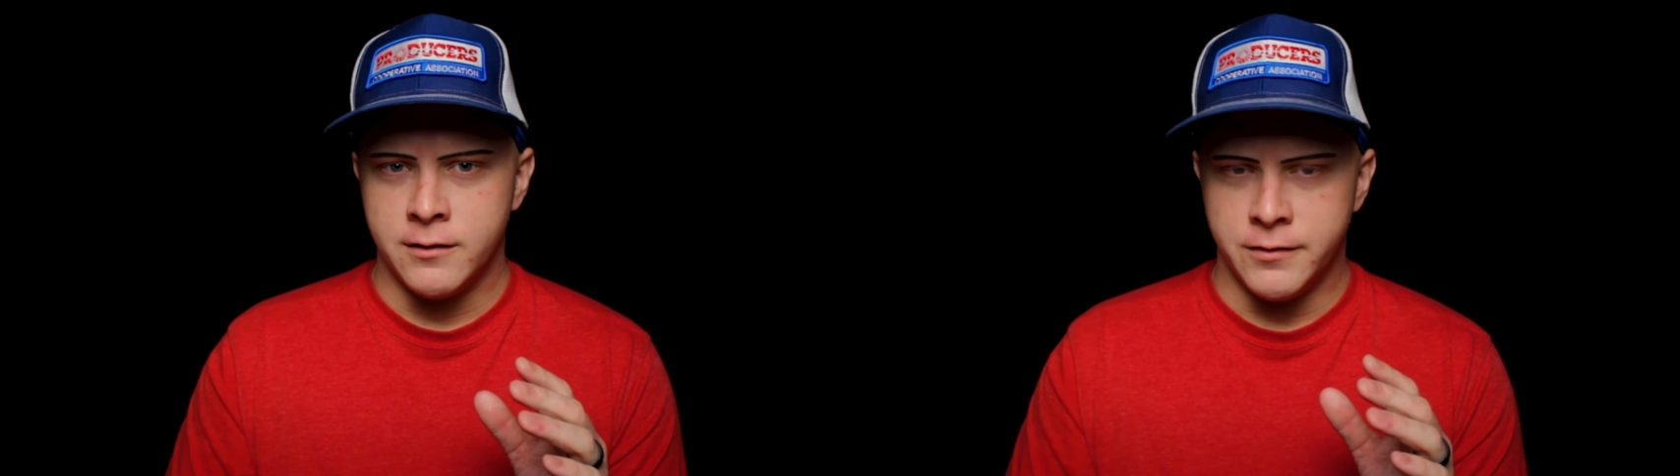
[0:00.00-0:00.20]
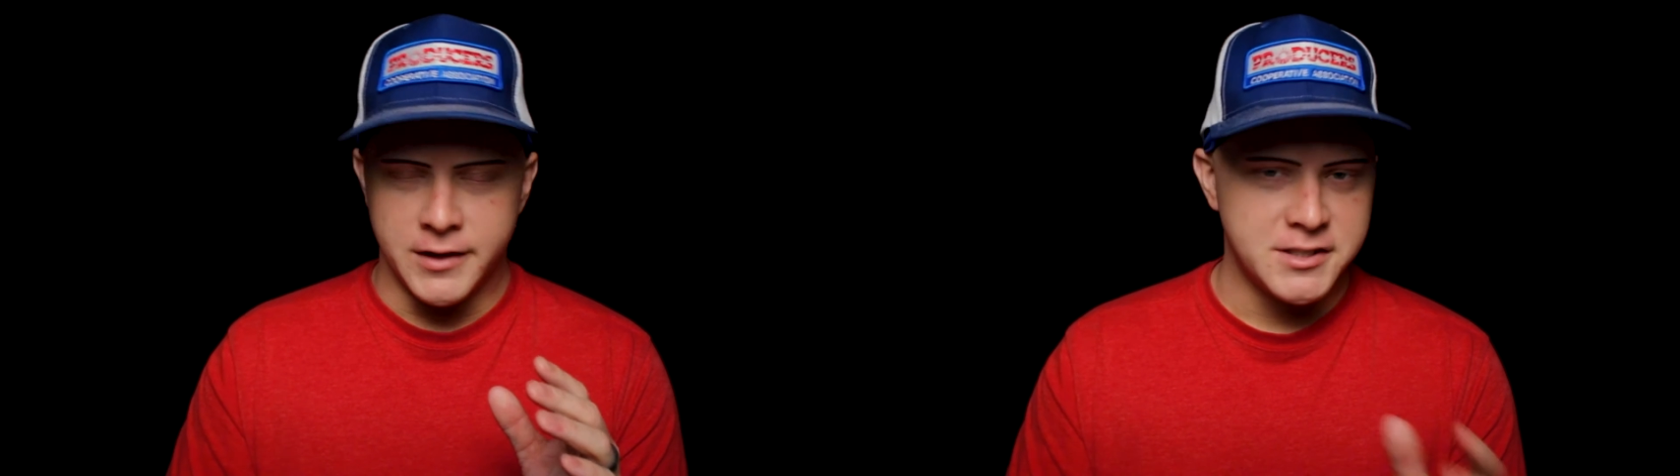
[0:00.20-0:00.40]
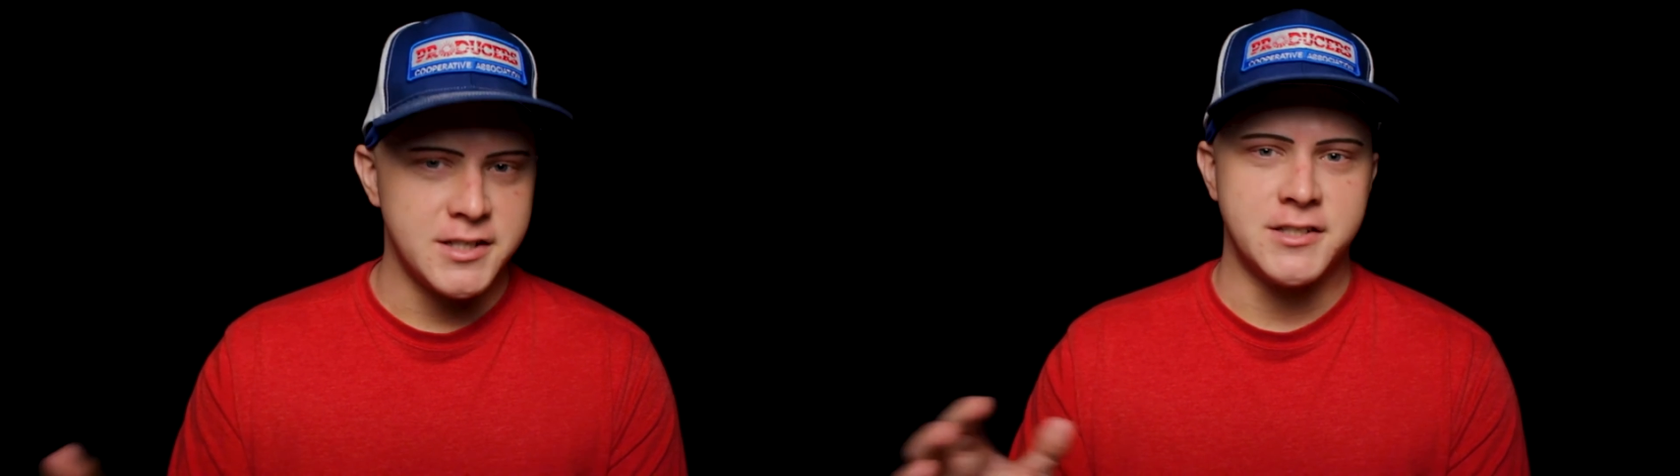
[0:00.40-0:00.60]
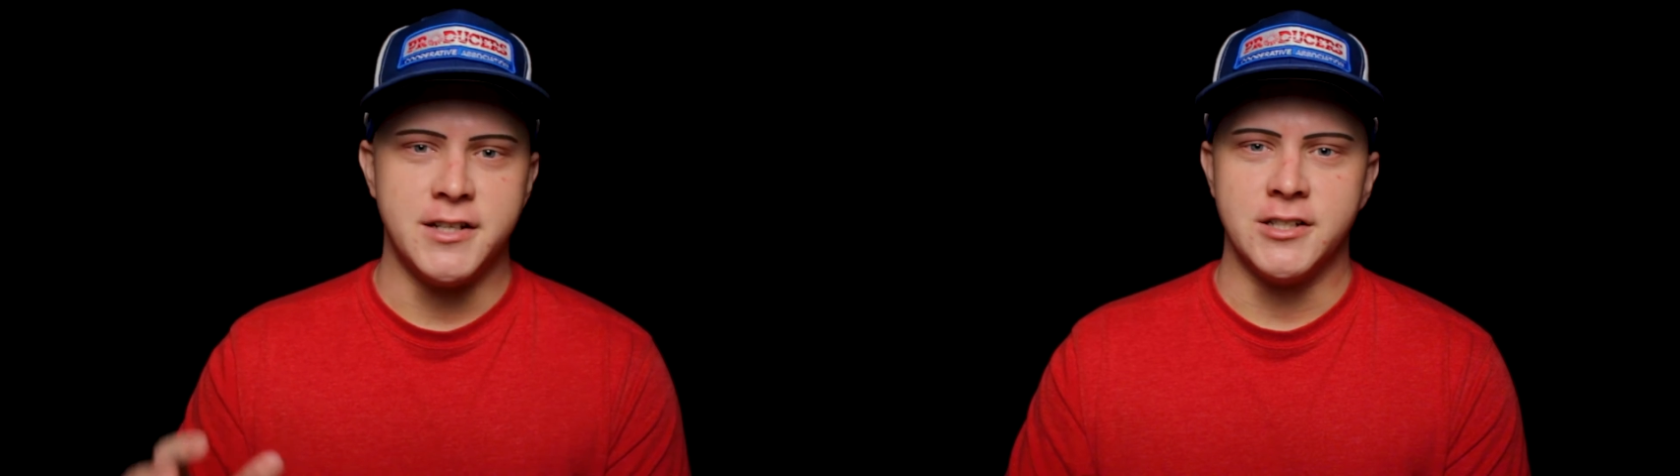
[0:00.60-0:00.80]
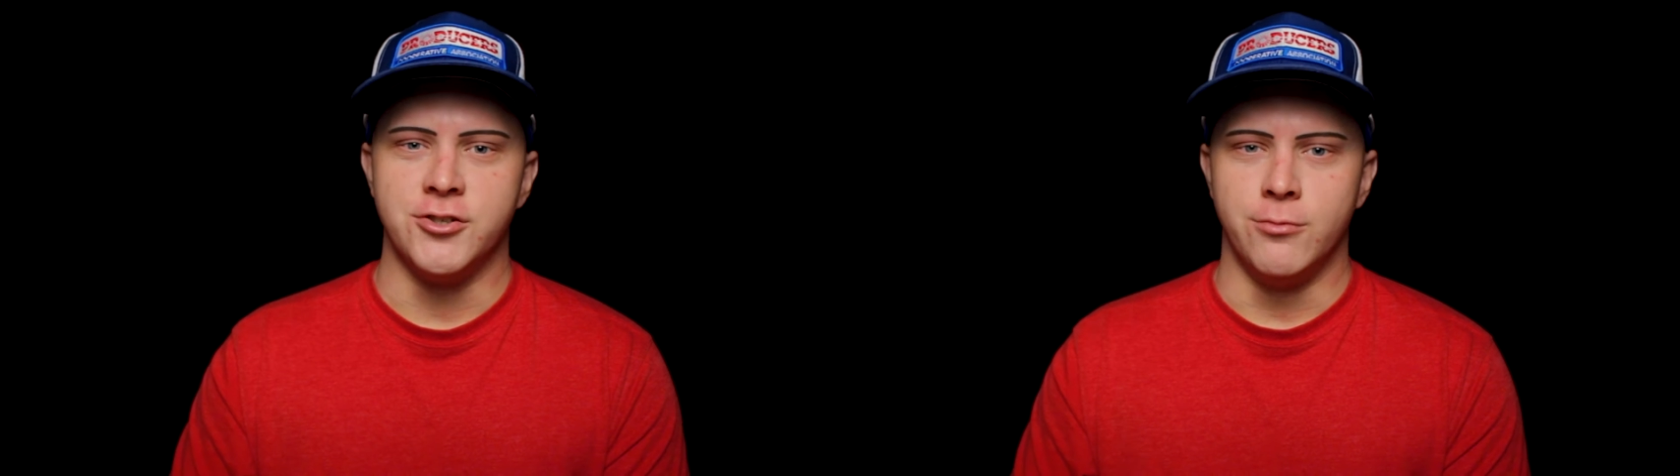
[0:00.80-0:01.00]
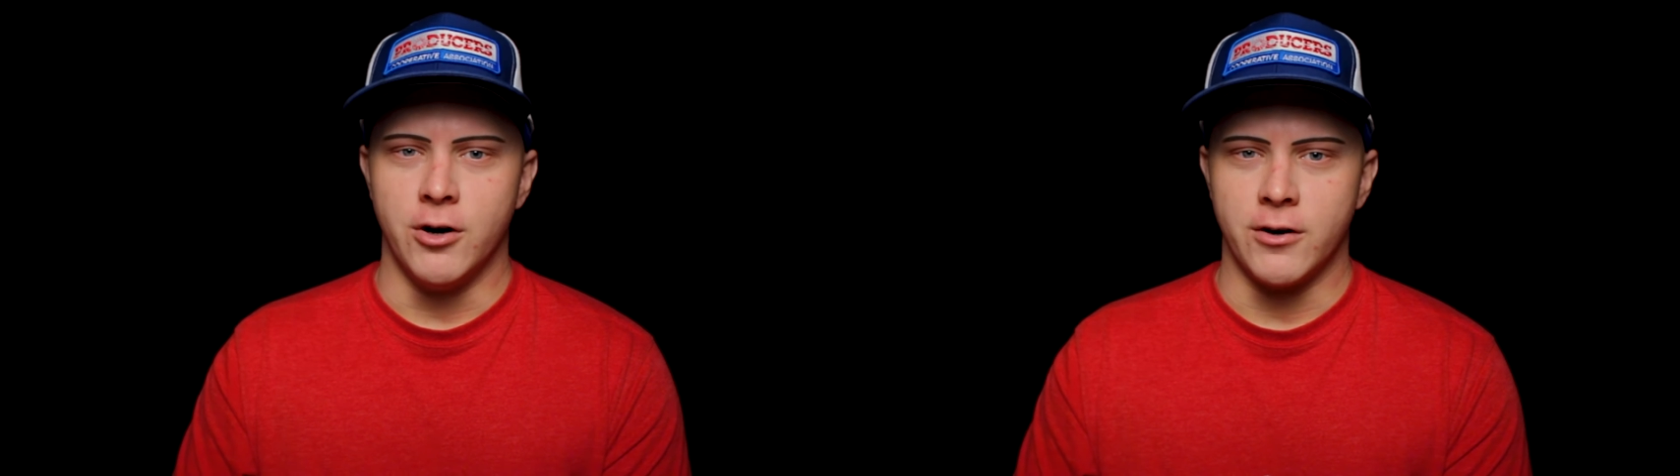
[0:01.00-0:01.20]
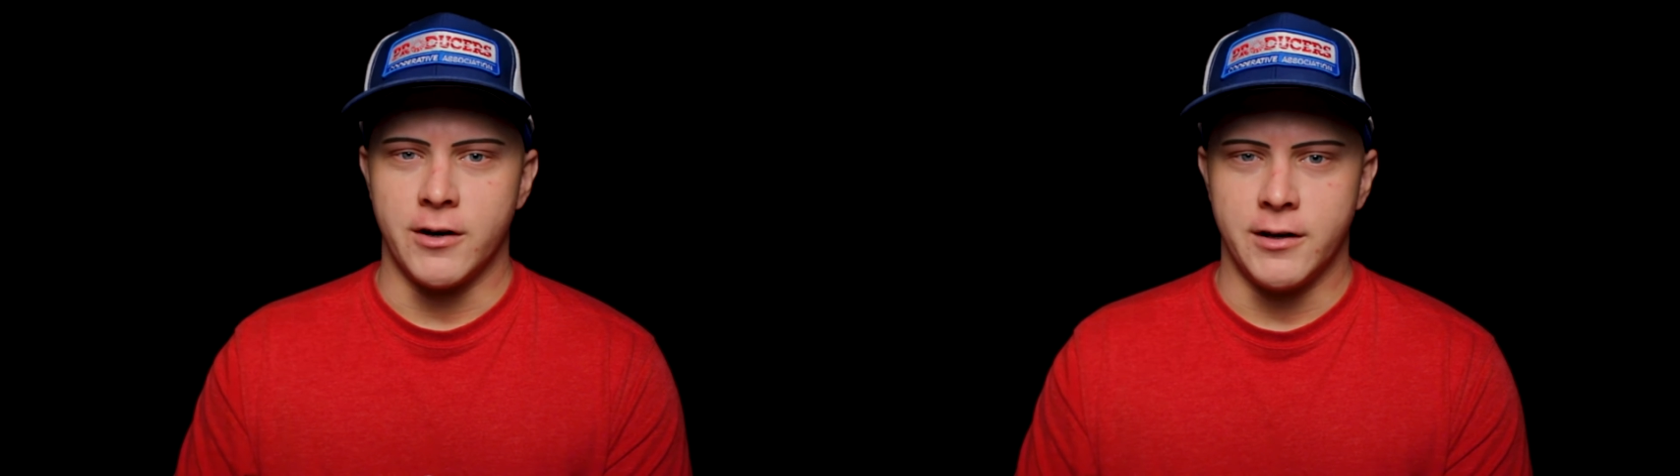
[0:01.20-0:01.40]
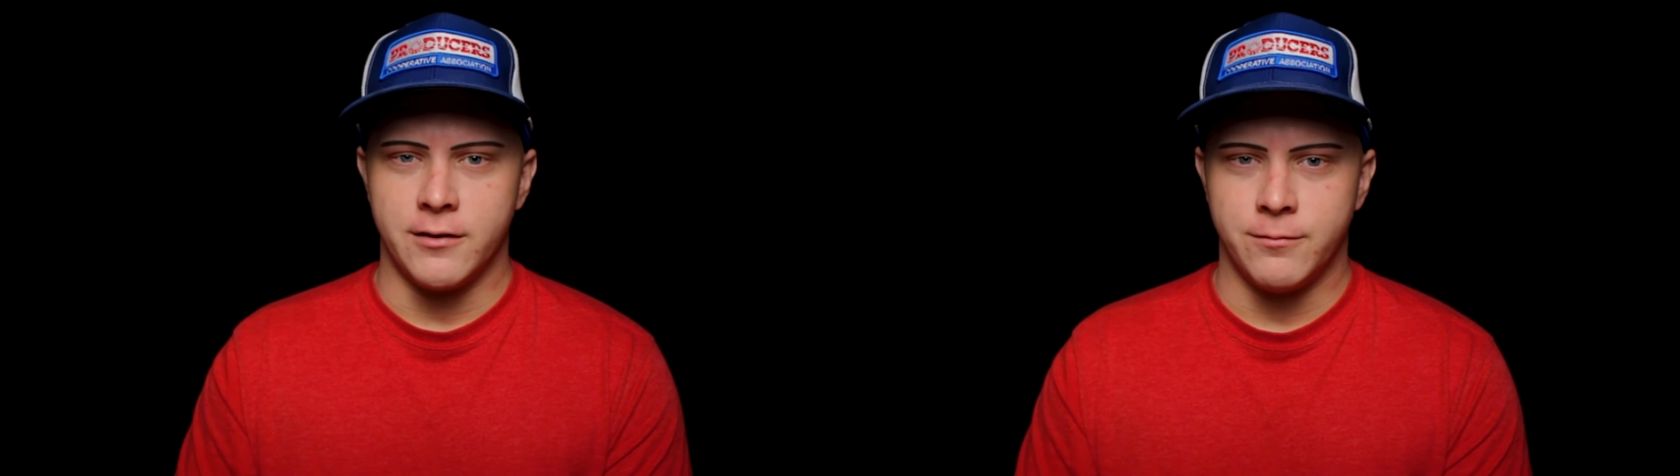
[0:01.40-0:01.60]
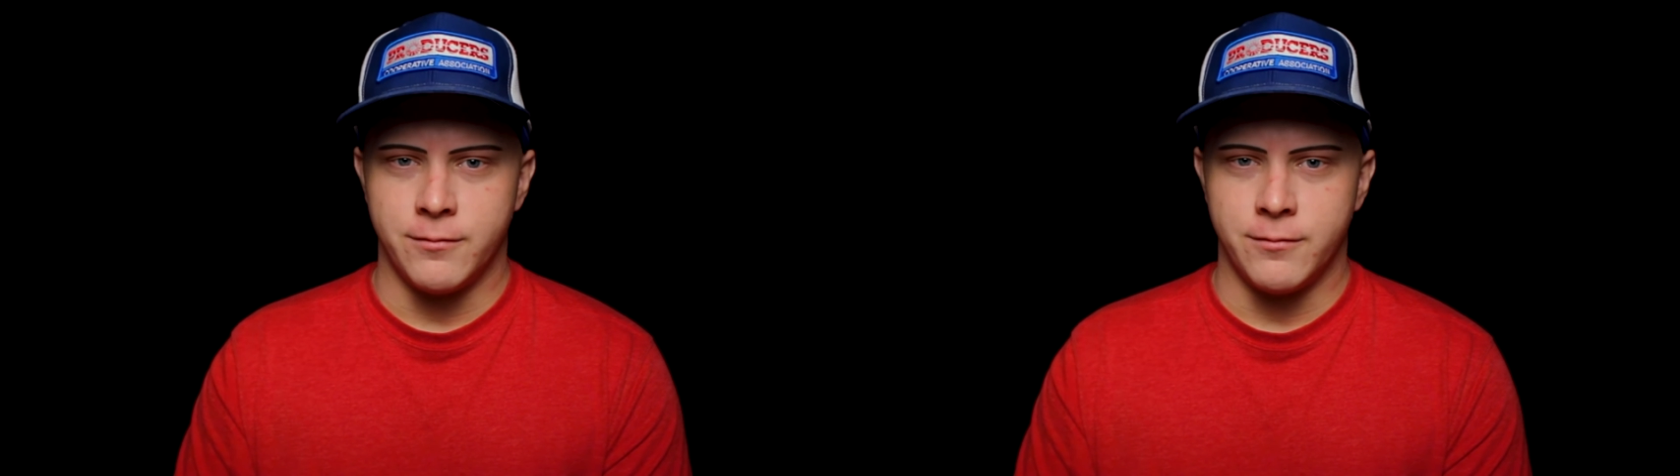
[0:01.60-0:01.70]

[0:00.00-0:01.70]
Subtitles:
this is digital marketing,